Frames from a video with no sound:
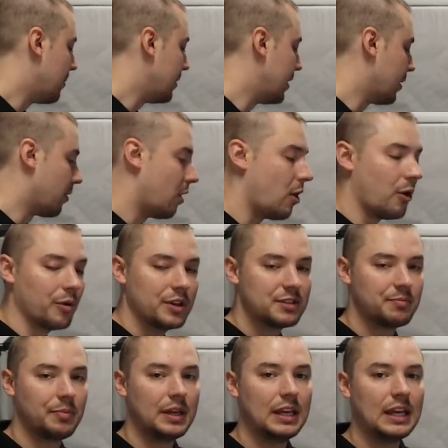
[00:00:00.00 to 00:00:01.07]
There will always
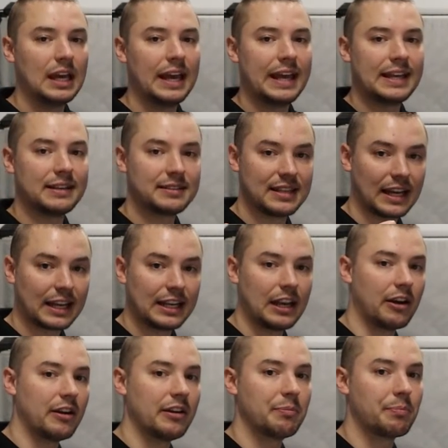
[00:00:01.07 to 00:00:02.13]
be a
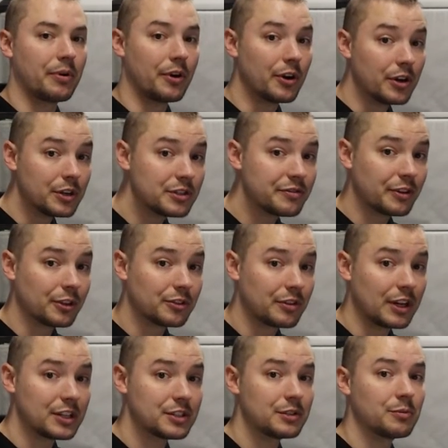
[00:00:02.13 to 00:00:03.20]
secondary purge
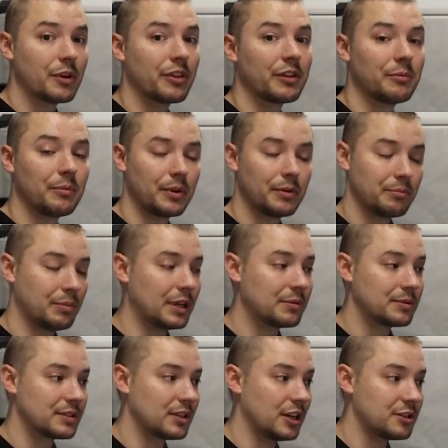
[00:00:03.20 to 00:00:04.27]
filtration with big
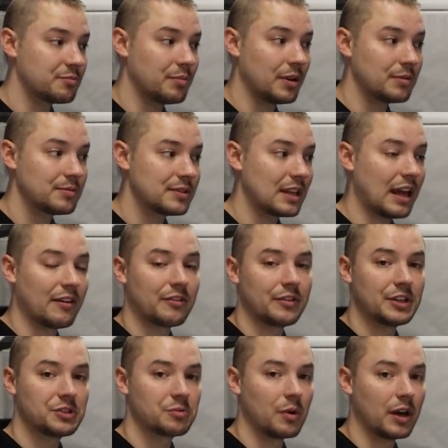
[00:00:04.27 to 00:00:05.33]
massage pumps after
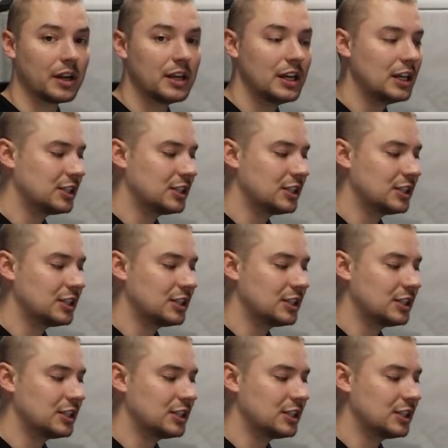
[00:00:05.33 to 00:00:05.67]
each one.